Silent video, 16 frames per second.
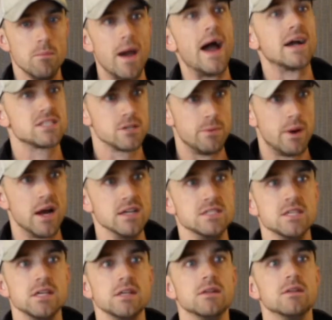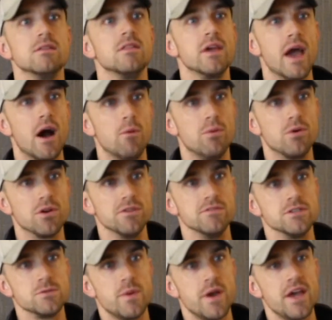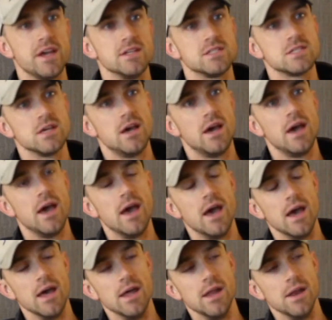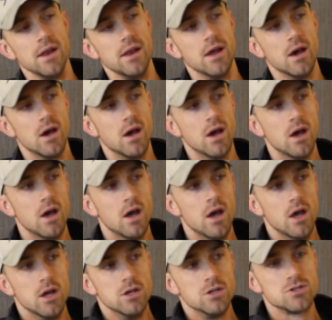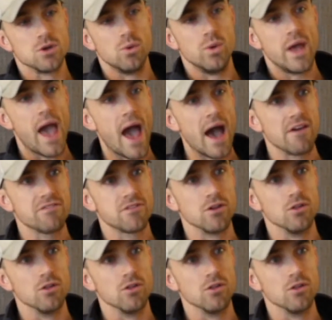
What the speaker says: maximizing the output of the space. And So we have